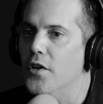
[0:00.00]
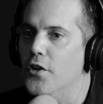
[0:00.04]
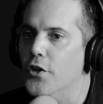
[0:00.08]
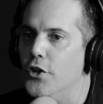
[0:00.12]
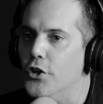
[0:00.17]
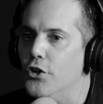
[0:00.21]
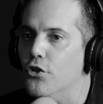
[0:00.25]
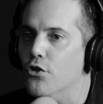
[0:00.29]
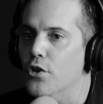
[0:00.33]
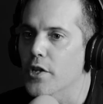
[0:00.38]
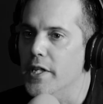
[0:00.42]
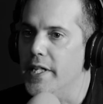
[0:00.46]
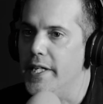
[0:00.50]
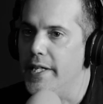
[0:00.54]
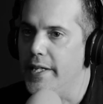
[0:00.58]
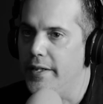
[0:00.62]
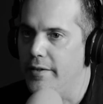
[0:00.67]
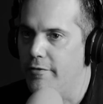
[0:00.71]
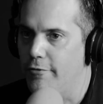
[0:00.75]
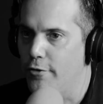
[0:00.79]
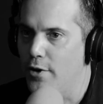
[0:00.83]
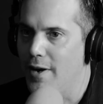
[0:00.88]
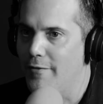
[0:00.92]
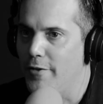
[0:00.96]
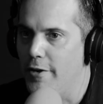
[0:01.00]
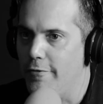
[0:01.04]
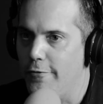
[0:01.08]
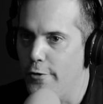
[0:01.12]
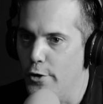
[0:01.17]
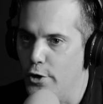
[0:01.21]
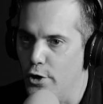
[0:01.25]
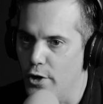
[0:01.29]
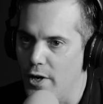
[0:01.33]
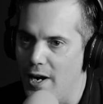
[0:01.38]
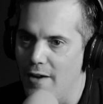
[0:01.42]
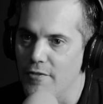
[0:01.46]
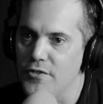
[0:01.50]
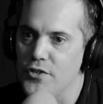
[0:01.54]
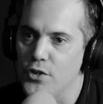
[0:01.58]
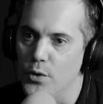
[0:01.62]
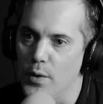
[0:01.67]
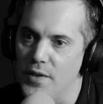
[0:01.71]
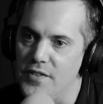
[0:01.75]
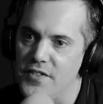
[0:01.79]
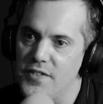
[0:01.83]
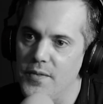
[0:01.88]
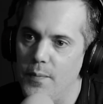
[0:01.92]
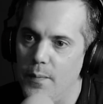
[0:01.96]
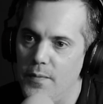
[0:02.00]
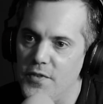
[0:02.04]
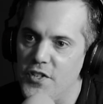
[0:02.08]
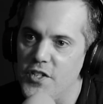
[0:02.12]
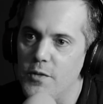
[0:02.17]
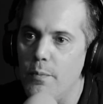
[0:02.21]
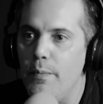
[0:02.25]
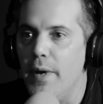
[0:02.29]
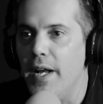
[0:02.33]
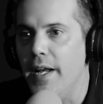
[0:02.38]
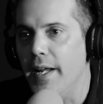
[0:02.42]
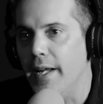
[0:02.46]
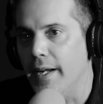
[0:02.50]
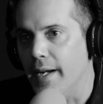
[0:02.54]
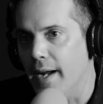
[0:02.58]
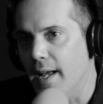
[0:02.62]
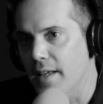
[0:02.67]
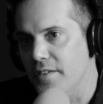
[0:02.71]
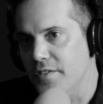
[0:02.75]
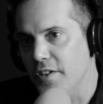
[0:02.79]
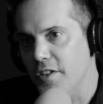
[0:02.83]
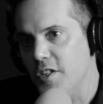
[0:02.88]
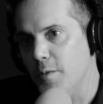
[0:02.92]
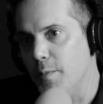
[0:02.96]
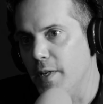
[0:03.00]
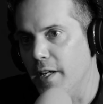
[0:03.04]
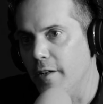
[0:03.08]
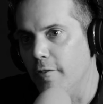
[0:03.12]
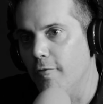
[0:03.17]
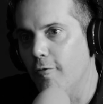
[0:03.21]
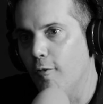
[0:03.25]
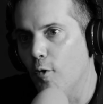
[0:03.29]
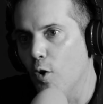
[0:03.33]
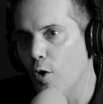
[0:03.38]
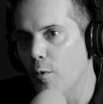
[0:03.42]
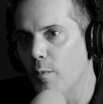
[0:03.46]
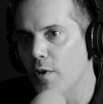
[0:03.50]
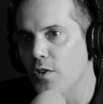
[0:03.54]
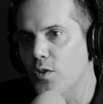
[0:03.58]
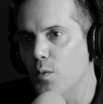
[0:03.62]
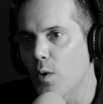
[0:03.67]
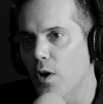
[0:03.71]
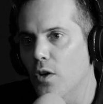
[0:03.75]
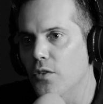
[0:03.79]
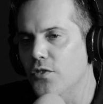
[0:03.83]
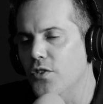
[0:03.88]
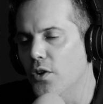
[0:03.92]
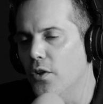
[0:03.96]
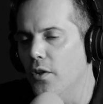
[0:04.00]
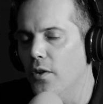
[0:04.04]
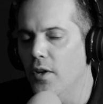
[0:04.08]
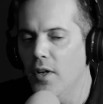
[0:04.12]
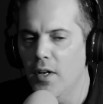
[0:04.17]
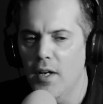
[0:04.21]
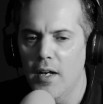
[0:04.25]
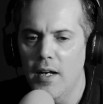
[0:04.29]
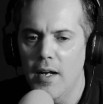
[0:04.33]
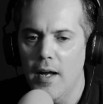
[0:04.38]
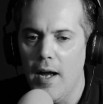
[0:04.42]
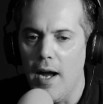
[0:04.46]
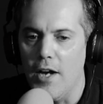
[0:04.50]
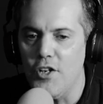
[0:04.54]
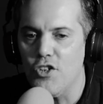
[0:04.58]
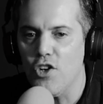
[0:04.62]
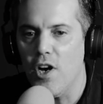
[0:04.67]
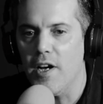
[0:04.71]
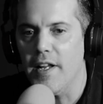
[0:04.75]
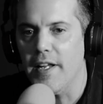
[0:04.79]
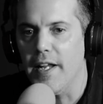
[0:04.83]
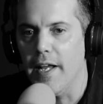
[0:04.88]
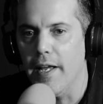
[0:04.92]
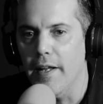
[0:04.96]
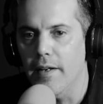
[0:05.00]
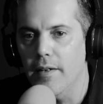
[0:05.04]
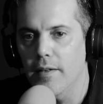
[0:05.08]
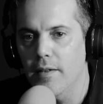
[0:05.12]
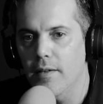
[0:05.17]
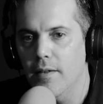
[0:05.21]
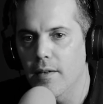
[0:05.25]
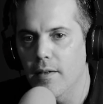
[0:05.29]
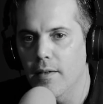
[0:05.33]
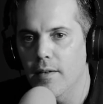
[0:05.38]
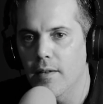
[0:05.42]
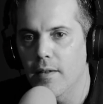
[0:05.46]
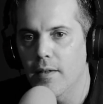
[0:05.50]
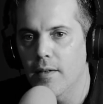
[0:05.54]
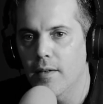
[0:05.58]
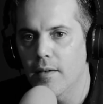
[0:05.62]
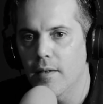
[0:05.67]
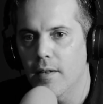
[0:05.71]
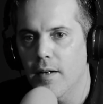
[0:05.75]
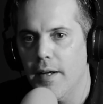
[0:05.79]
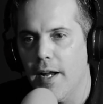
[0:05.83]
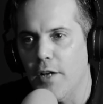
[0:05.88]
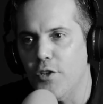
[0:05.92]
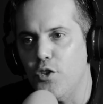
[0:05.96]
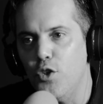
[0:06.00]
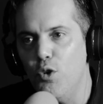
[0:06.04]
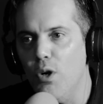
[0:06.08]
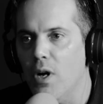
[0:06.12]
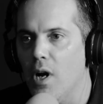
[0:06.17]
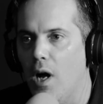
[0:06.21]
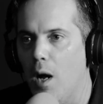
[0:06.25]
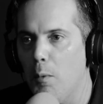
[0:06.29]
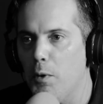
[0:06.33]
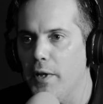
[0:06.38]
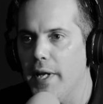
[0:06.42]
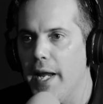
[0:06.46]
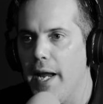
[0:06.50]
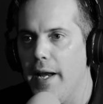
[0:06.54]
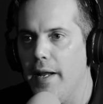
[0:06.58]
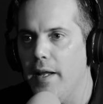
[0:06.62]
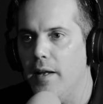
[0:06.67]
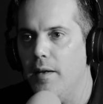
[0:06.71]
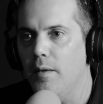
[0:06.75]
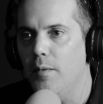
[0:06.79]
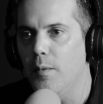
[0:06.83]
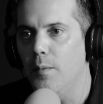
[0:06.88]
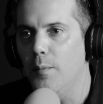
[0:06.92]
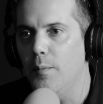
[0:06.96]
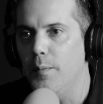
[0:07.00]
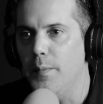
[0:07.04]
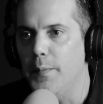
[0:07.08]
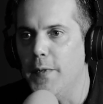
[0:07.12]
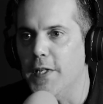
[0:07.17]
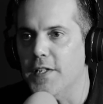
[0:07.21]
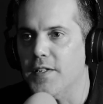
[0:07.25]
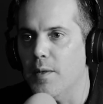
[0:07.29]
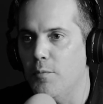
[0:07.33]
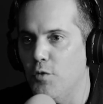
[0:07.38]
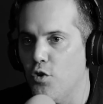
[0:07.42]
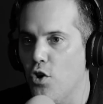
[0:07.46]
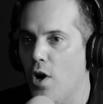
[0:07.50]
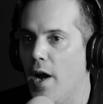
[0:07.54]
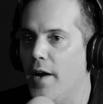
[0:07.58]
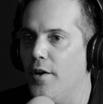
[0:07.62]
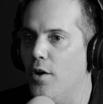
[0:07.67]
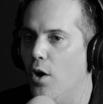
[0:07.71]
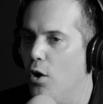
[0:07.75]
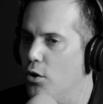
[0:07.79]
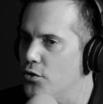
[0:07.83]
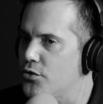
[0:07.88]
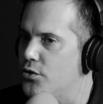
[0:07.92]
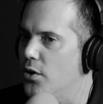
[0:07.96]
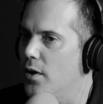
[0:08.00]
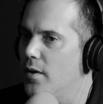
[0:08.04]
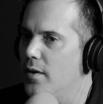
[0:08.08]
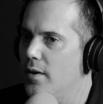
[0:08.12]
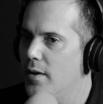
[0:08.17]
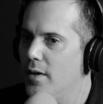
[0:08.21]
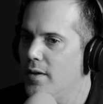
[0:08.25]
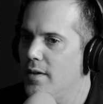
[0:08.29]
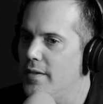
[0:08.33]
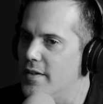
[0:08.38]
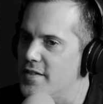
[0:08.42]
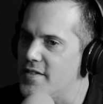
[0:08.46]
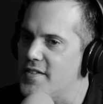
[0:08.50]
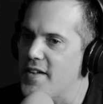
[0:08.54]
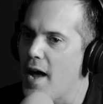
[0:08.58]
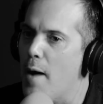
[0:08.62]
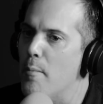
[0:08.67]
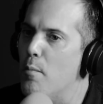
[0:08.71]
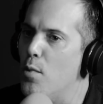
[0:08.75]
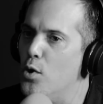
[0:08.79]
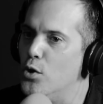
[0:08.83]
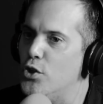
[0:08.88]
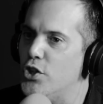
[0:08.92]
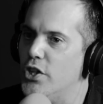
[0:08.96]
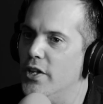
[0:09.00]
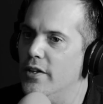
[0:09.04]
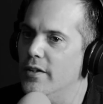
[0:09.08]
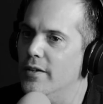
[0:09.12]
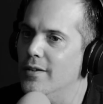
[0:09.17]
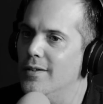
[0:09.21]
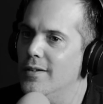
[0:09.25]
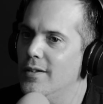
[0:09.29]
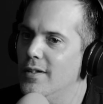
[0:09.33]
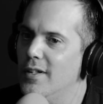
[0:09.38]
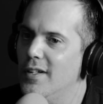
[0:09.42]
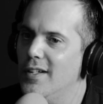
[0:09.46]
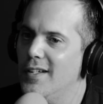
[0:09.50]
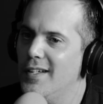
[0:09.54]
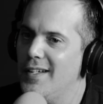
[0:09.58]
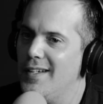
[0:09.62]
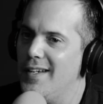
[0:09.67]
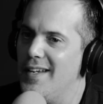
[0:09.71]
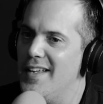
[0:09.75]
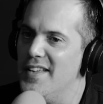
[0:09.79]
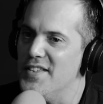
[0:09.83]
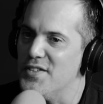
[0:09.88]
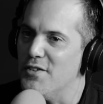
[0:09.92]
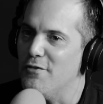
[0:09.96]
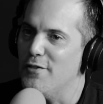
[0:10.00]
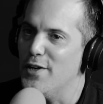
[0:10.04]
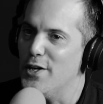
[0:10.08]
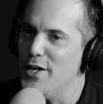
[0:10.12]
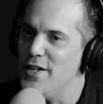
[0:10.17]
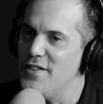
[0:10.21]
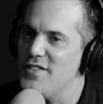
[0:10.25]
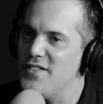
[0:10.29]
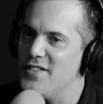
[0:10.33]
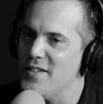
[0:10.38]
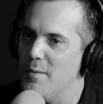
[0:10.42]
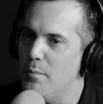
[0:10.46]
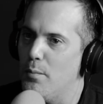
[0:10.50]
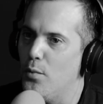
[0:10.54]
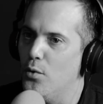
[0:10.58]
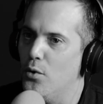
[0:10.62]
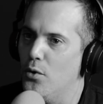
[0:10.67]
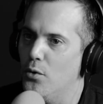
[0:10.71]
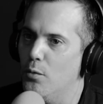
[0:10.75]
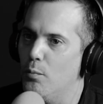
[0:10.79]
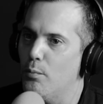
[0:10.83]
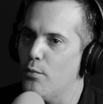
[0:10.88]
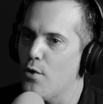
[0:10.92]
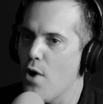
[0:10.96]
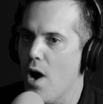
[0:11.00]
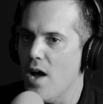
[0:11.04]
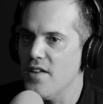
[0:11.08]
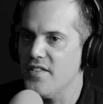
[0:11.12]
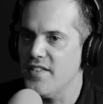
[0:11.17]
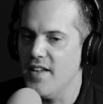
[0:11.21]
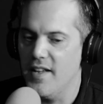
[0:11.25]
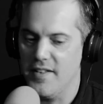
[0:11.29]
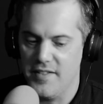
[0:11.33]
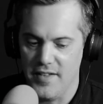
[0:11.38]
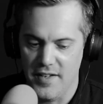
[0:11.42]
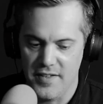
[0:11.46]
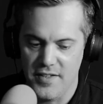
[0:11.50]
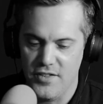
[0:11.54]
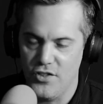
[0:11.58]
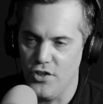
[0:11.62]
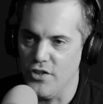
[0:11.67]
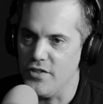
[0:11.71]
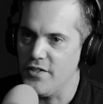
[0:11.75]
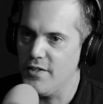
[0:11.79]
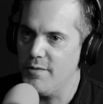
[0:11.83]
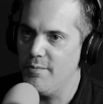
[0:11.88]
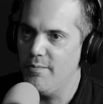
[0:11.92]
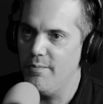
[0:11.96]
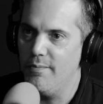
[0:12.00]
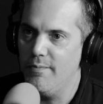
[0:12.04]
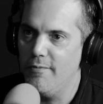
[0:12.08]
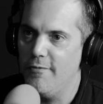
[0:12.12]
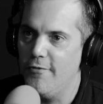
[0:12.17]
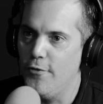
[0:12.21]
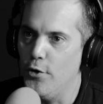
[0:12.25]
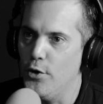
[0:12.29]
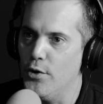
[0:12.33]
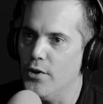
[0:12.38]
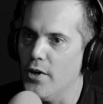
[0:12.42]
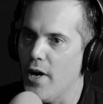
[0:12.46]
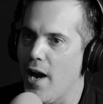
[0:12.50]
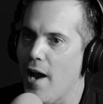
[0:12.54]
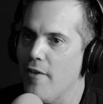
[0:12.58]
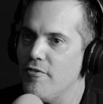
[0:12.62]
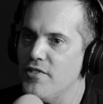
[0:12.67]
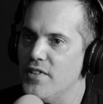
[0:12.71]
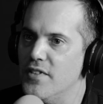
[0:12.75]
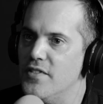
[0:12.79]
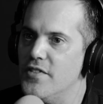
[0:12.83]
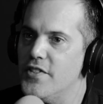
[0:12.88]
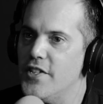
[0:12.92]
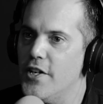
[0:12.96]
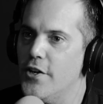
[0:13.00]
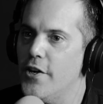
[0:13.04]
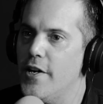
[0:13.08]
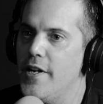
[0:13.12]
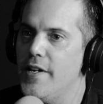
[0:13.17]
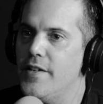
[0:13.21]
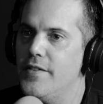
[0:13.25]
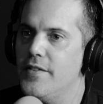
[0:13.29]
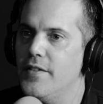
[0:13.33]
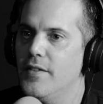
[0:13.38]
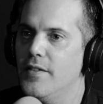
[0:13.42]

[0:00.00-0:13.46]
degree for every photograph, so it's spinning as it's being formed as well. So I try to get not too complicated, because I'm trying also, the stop motion is a very simple process. It's just photographs in series.